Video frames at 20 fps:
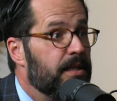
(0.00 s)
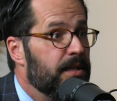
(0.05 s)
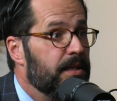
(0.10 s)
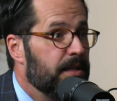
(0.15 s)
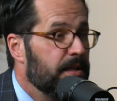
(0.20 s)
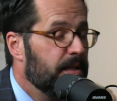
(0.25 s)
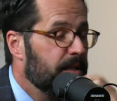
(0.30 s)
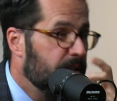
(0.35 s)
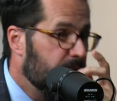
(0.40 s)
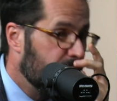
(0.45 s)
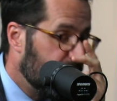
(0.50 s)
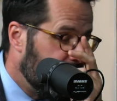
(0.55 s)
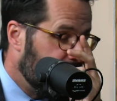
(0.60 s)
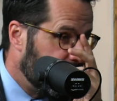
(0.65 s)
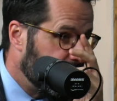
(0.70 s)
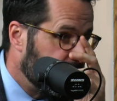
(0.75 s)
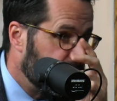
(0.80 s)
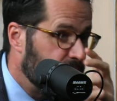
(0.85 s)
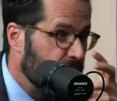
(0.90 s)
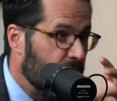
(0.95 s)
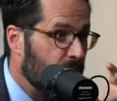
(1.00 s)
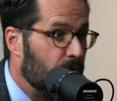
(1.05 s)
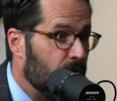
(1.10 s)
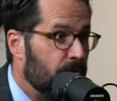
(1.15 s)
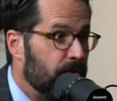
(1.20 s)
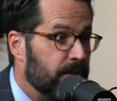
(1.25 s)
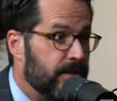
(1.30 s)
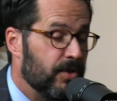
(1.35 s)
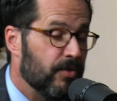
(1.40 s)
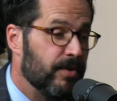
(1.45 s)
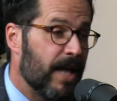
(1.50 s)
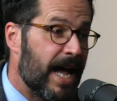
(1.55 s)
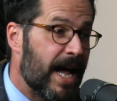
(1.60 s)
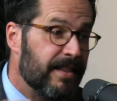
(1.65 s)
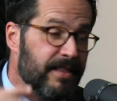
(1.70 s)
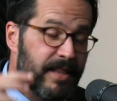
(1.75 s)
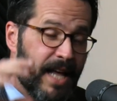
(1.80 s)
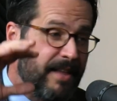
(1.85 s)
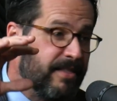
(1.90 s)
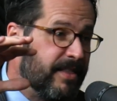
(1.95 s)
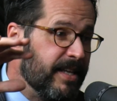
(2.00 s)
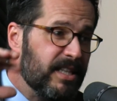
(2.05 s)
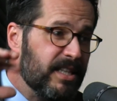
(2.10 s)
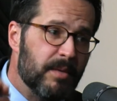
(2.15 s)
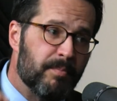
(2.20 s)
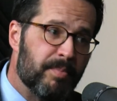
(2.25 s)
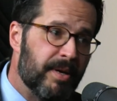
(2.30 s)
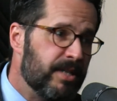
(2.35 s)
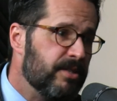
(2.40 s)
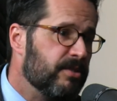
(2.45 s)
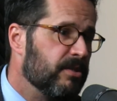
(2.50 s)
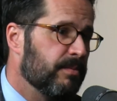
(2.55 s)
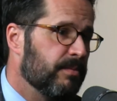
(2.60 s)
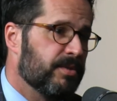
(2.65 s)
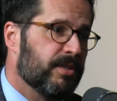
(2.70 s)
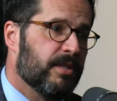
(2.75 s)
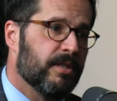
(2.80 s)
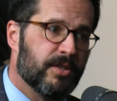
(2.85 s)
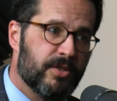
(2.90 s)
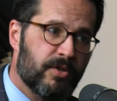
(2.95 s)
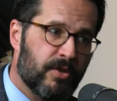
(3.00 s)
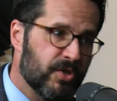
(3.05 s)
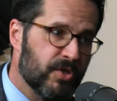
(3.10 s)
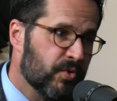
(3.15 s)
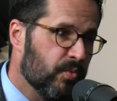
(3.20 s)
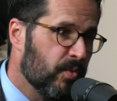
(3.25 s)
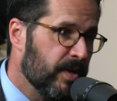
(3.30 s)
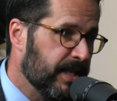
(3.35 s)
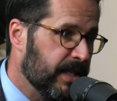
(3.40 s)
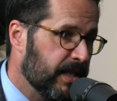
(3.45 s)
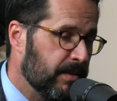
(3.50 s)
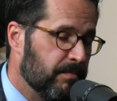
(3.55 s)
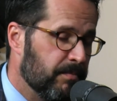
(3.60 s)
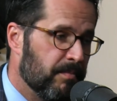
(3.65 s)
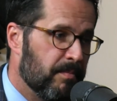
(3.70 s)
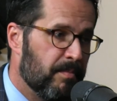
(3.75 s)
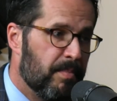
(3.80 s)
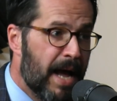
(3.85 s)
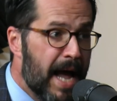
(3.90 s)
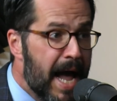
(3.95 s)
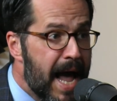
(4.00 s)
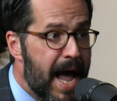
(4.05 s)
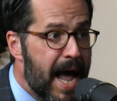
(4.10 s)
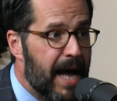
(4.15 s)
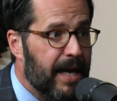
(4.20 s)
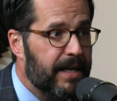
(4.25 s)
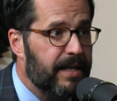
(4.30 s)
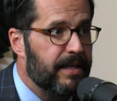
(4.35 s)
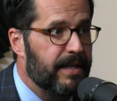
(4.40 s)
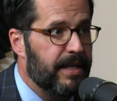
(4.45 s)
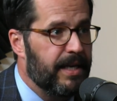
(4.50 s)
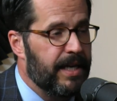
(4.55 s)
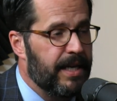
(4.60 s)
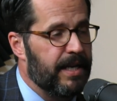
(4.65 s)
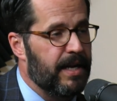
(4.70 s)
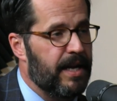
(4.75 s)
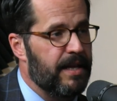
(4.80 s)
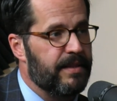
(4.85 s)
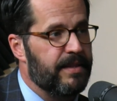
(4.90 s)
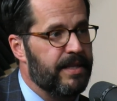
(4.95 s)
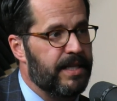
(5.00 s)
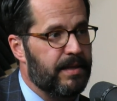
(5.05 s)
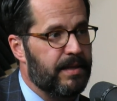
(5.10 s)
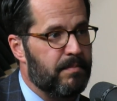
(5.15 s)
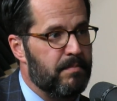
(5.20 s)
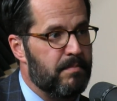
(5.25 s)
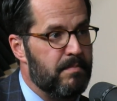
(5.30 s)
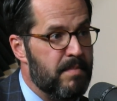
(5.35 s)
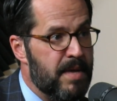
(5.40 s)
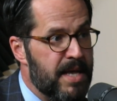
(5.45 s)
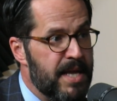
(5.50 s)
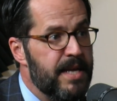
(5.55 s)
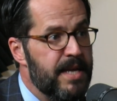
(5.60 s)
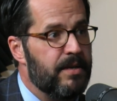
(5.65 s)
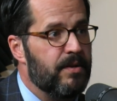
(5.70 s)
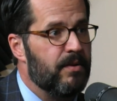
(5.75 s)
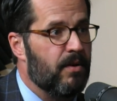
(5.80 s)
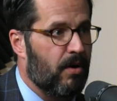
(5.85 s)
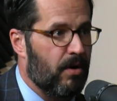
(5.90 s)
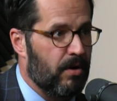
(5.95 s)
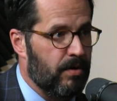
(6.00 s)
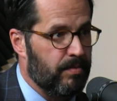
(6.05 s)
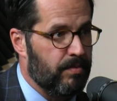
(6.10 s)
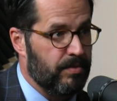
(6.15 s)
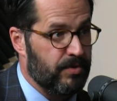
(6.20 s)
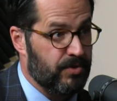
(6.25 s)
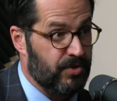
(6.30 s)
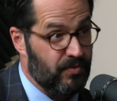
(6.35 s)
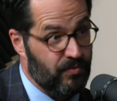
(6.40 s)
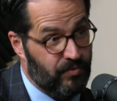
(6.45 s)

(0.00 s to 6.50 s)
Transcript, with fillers: Mm-hmm and so so I, I think the pendulum's going to start swinging back and i think men are